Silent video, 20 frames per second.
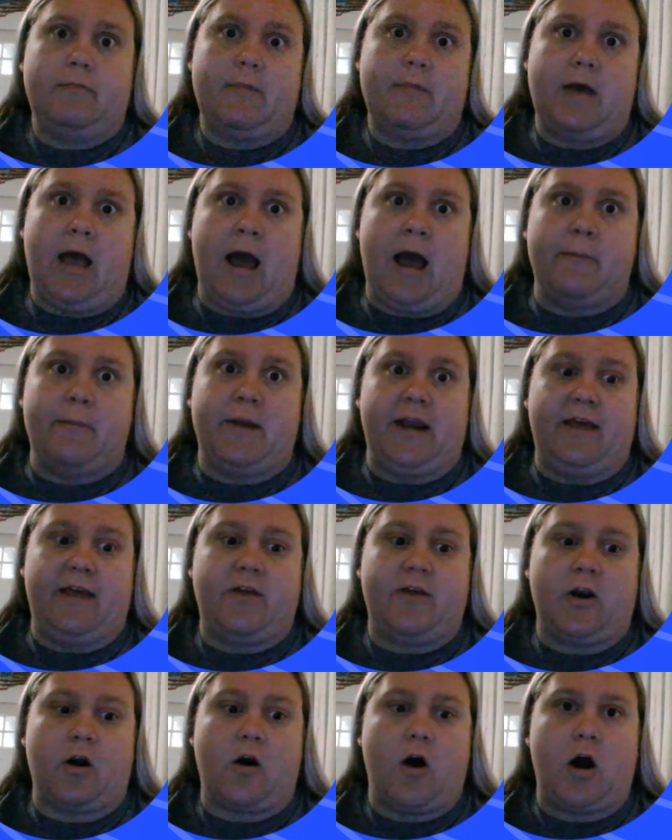how many
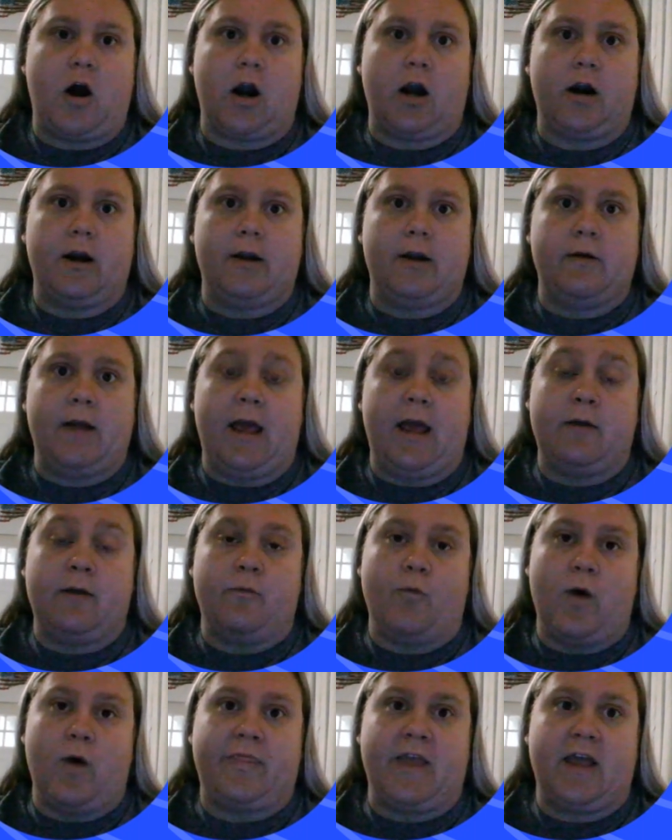there are and
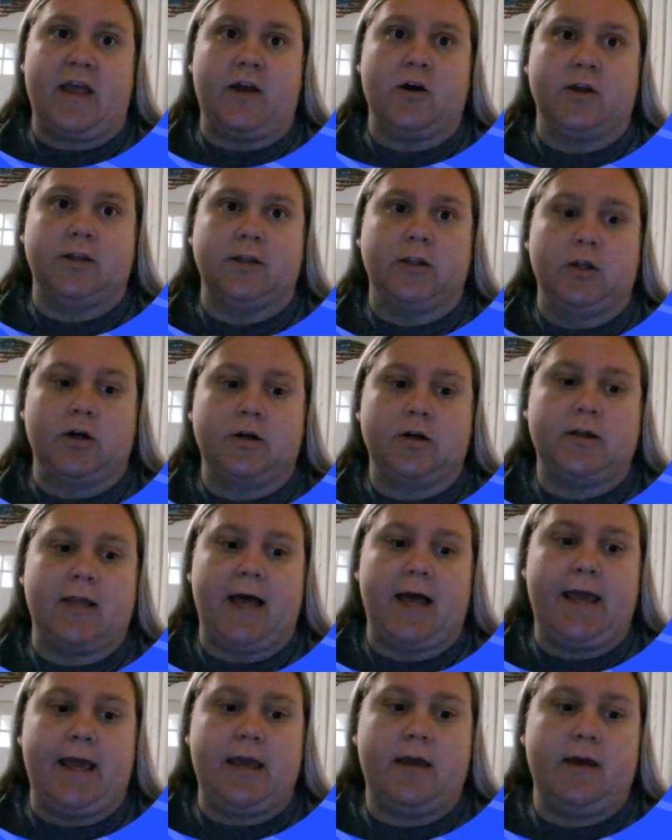what they could look
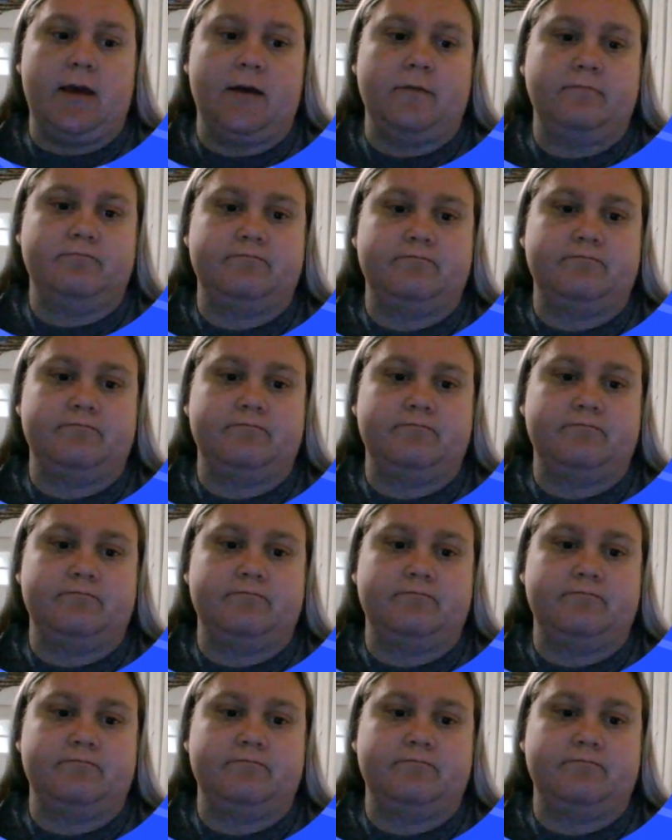like.